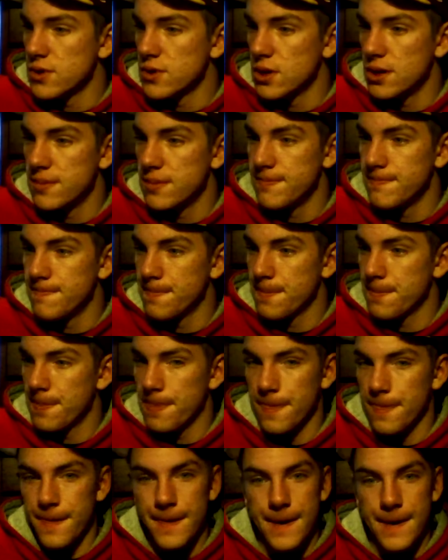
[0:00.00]
But
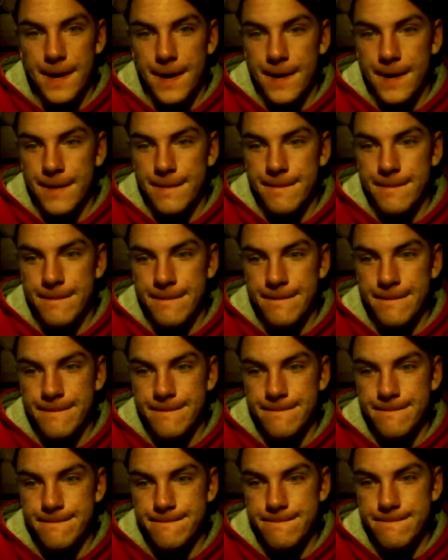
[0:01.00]
yeah.
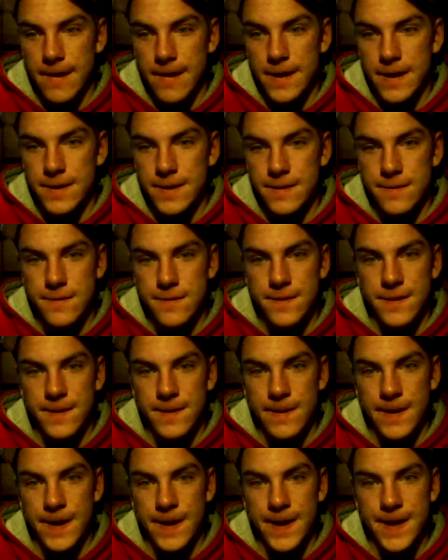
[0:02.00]
God, it's already
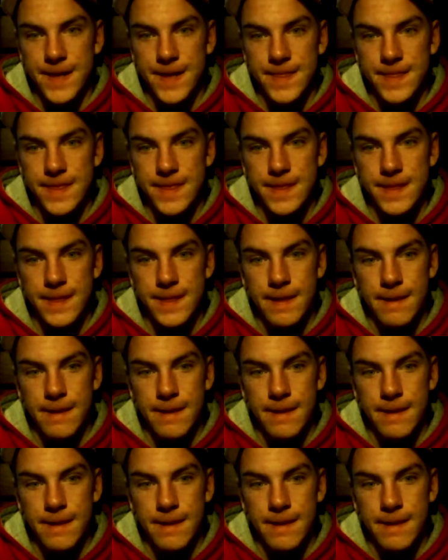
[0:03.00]
the 9th.